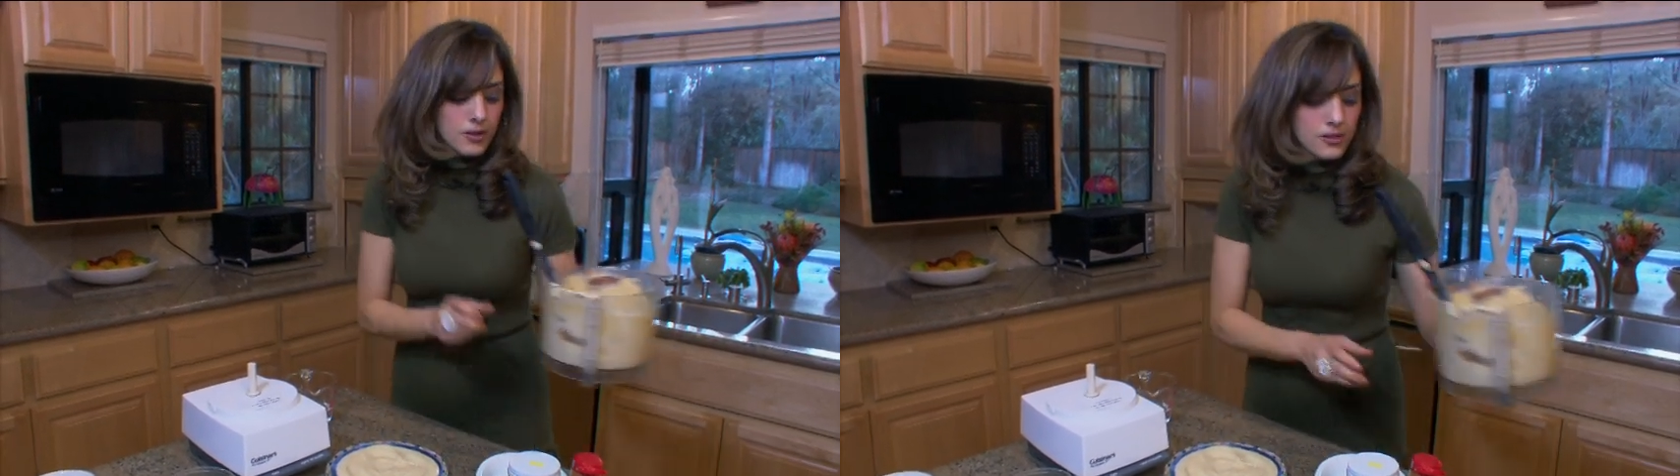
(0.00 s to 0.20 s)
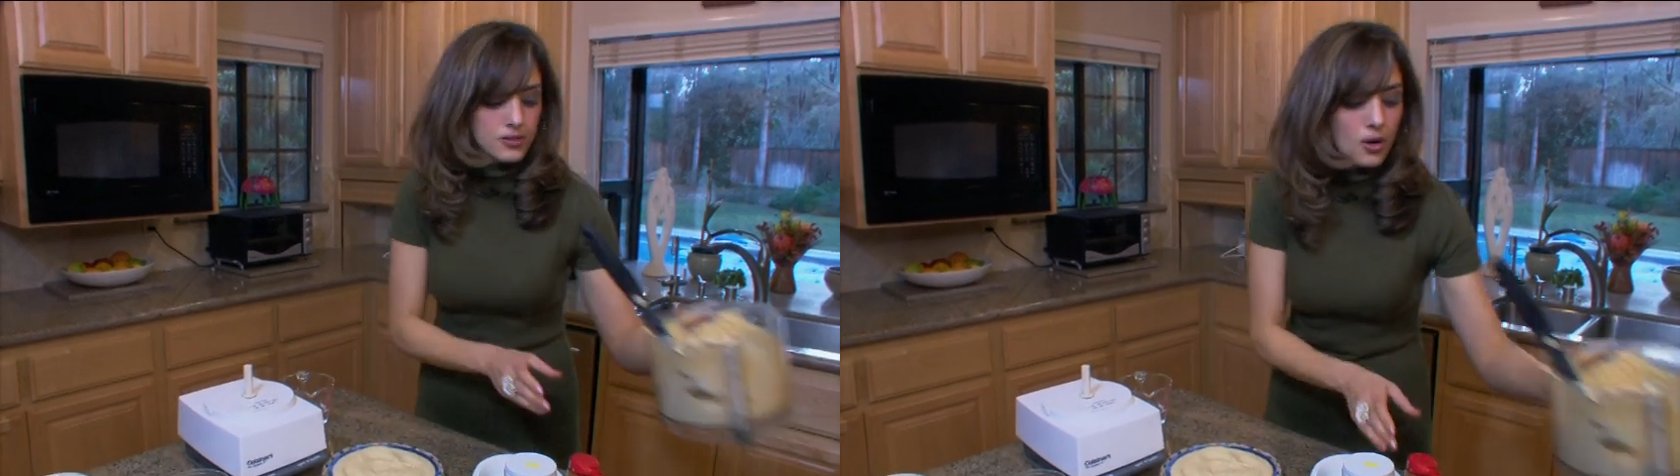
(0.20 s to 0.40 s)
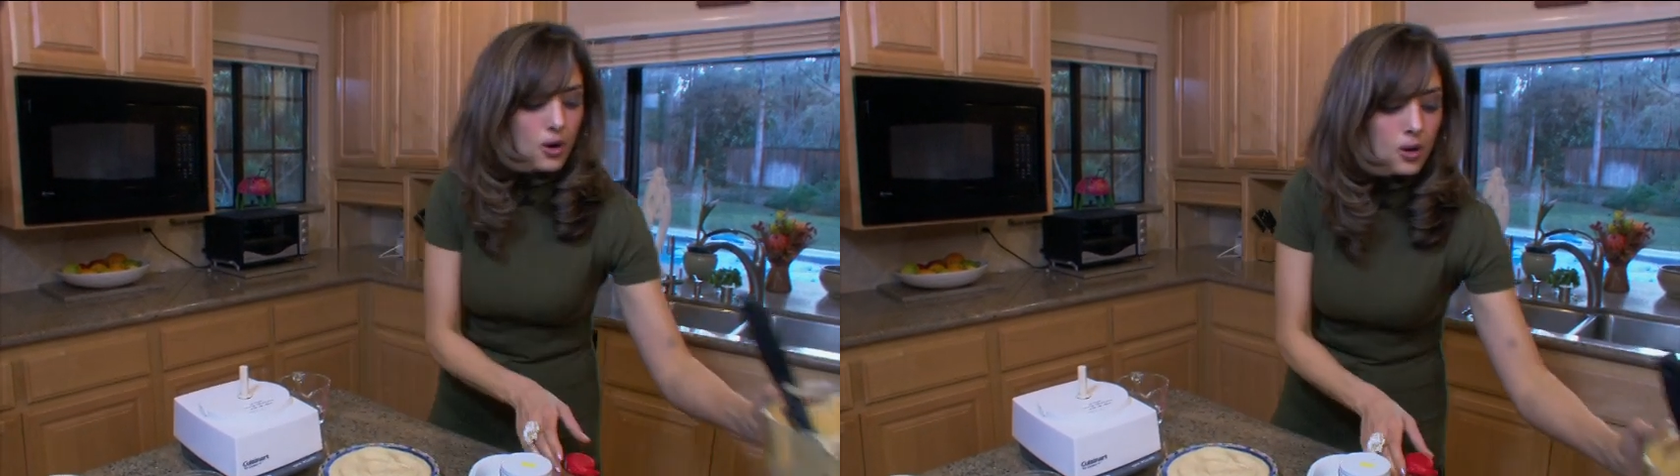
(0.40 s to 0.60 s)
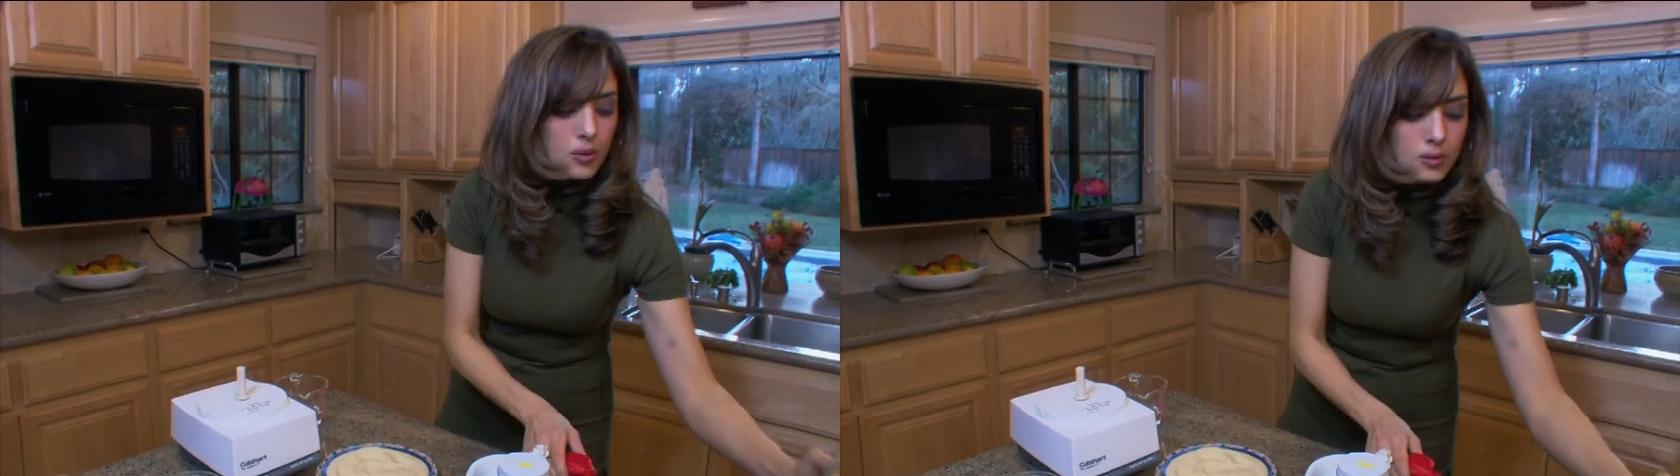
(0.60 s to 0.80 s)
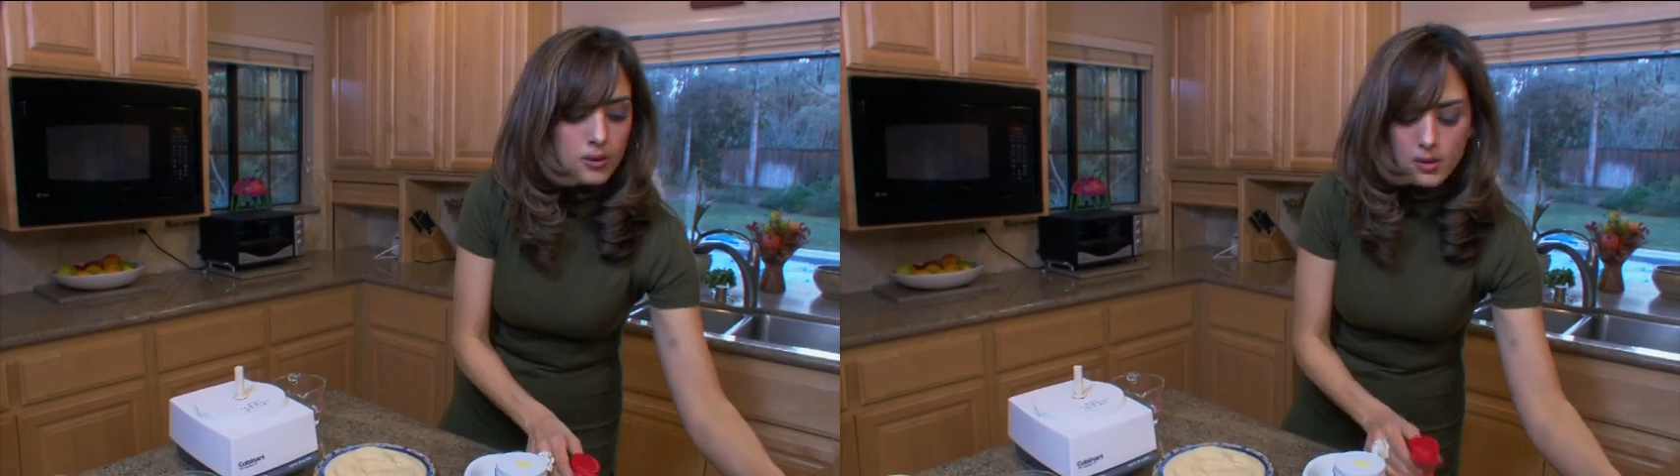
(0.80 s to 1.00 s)
So
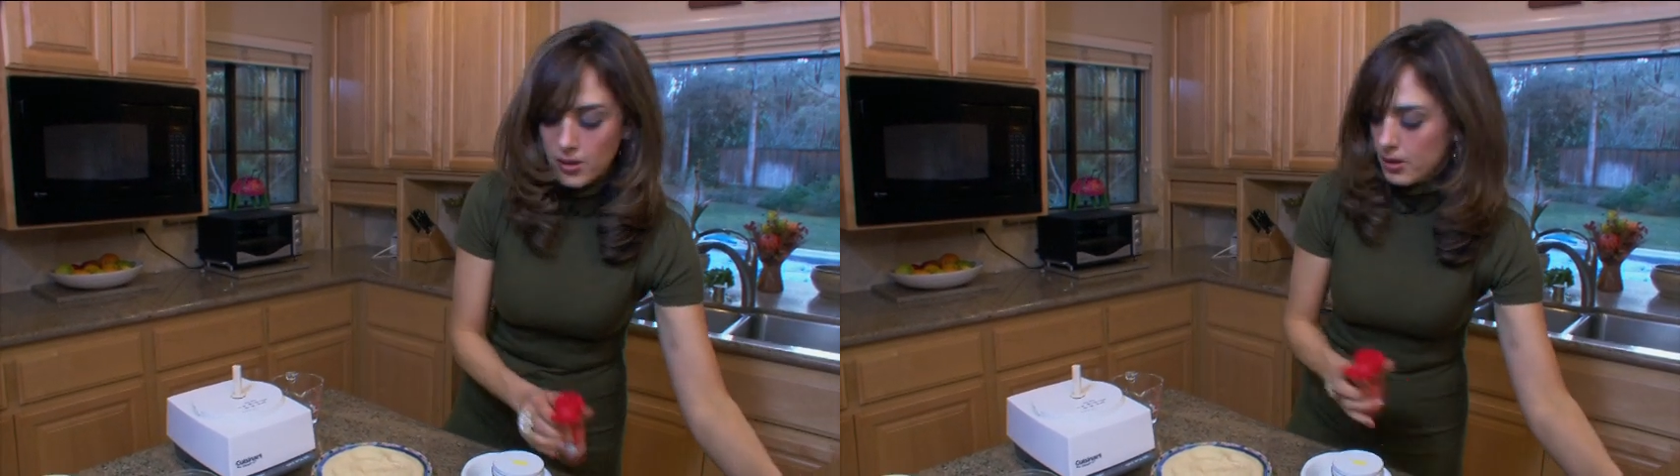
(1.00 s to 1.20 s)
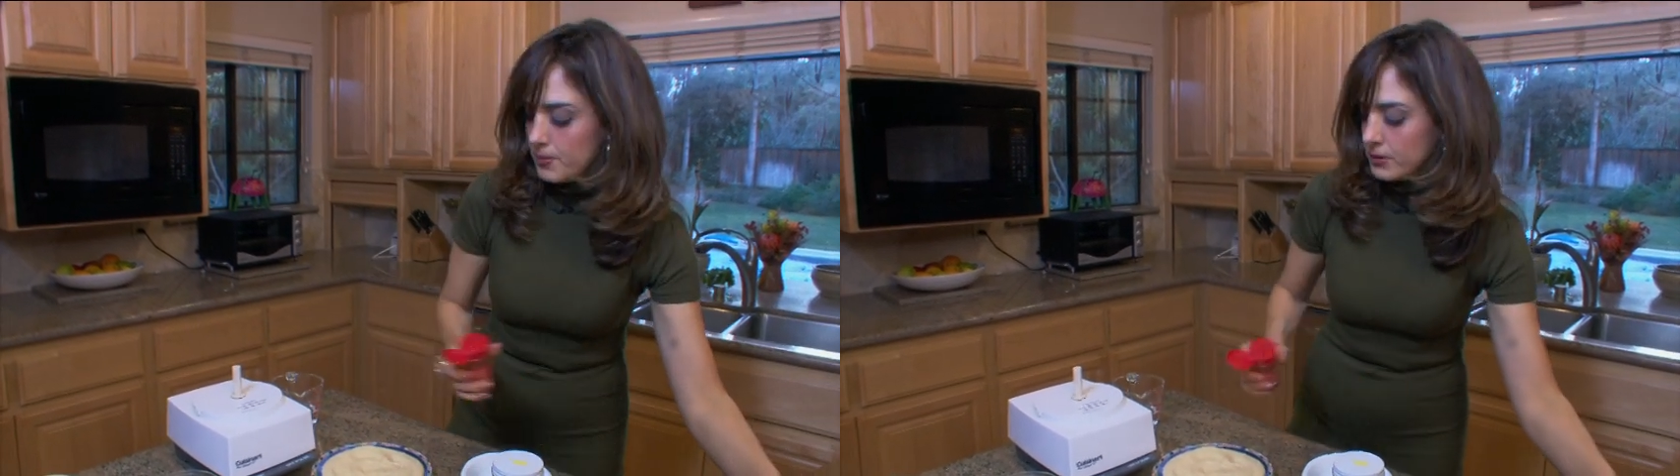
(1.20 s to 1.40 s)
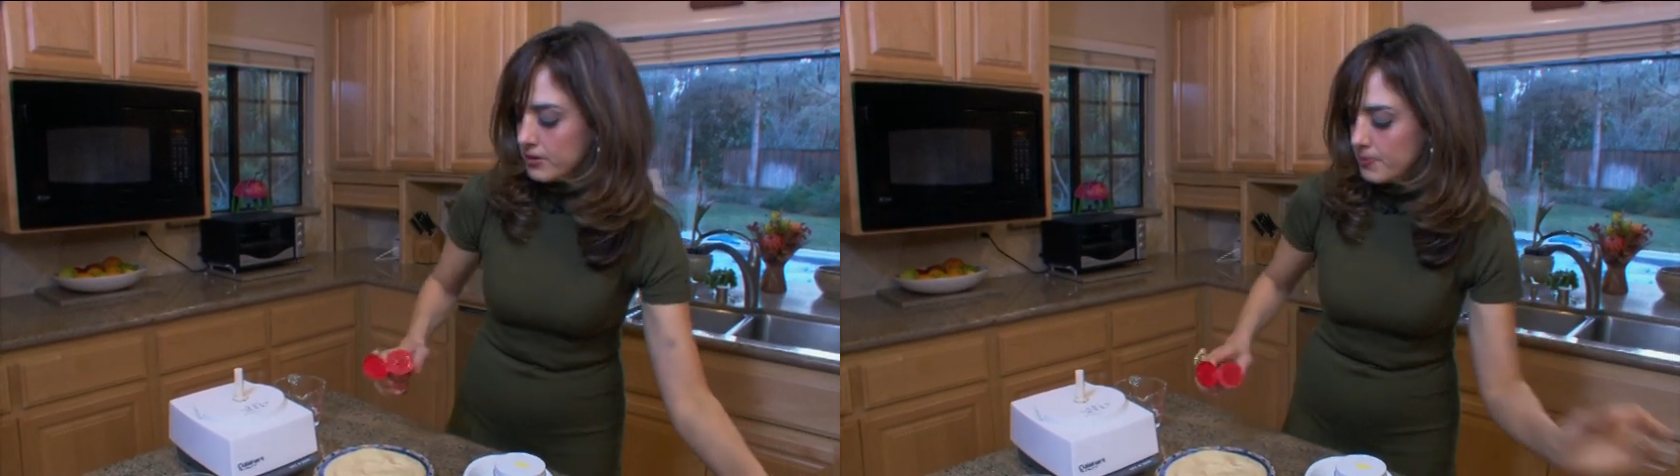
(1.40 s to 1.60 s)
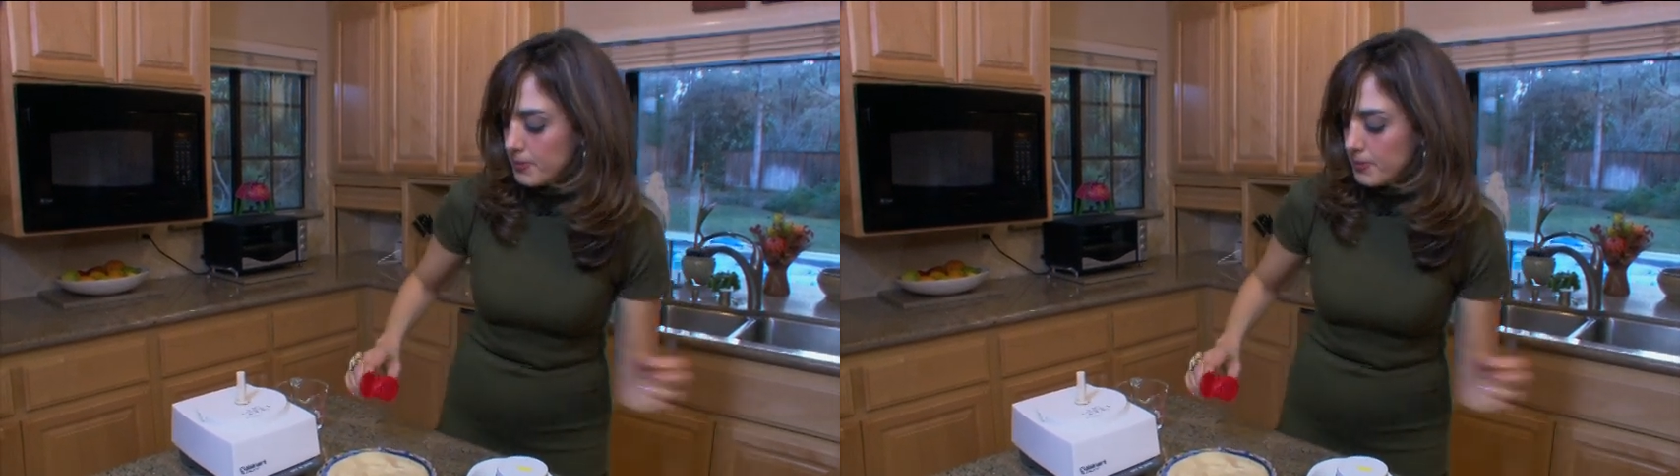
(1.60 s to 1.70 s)
put some